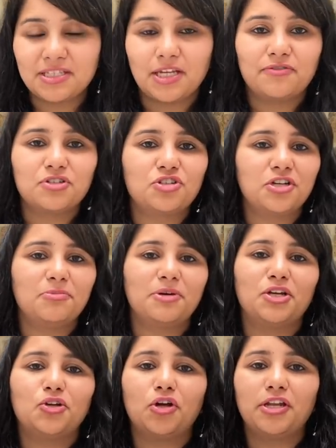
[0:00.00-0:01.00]
that were shared by
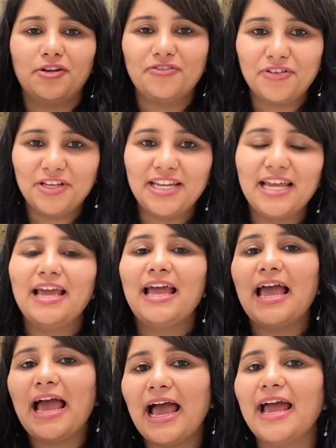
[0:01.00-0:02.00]
Don Heflin
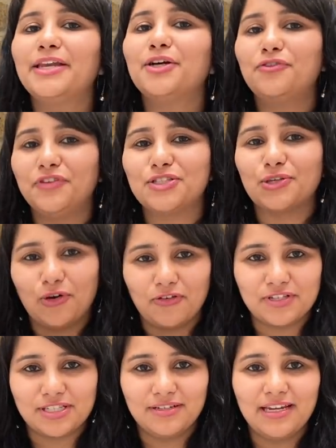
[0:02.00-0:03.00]
and a visa
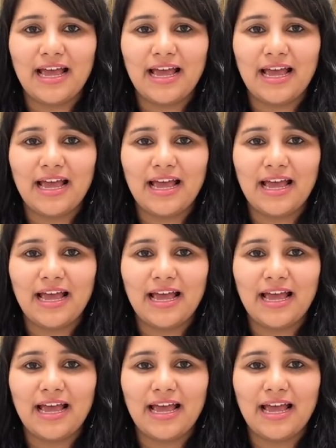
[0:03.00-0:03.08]
officer.